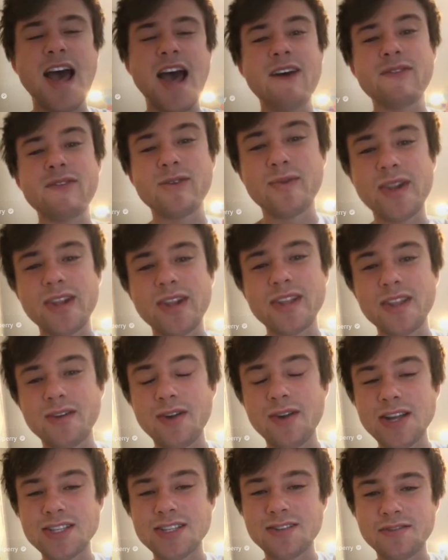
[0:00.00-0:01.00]
I haven't written
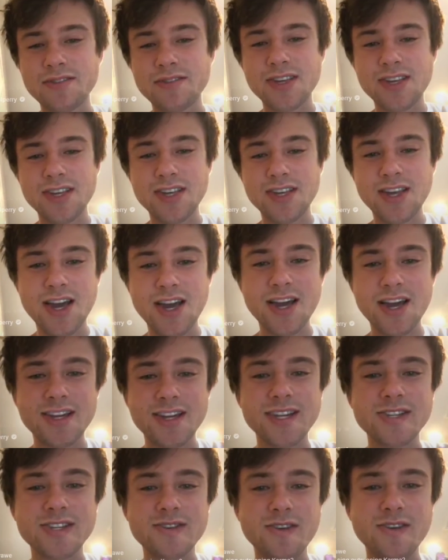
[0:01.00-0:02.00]
the rest of it.
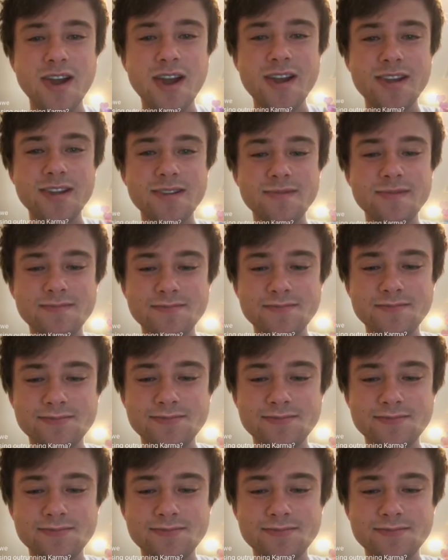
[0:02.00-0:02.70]
I need to write it.